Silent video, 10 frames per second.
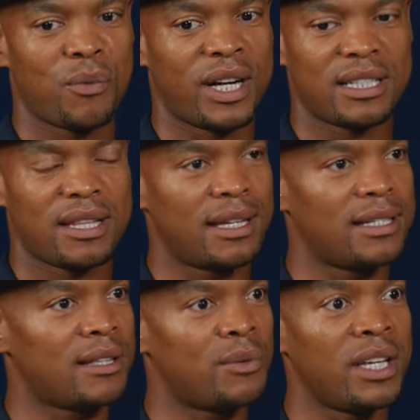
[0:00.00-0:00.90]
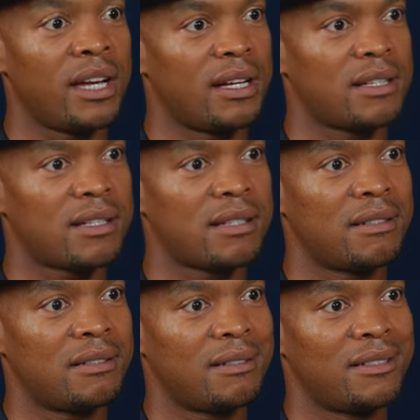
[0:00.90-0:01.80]
33 years
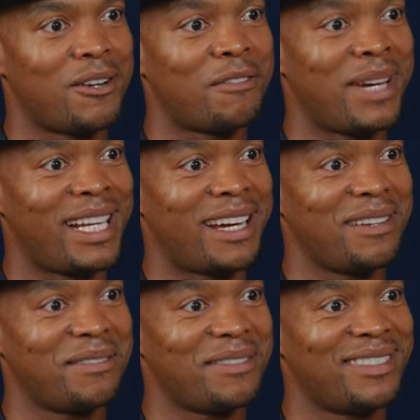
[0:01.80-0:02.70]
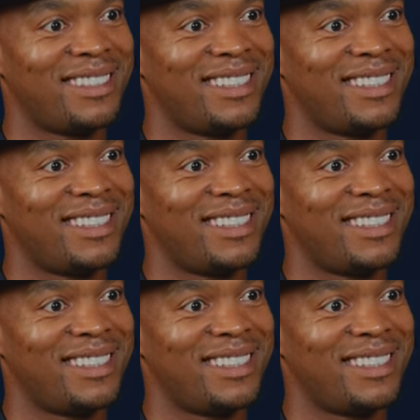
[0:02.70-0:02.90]
of my life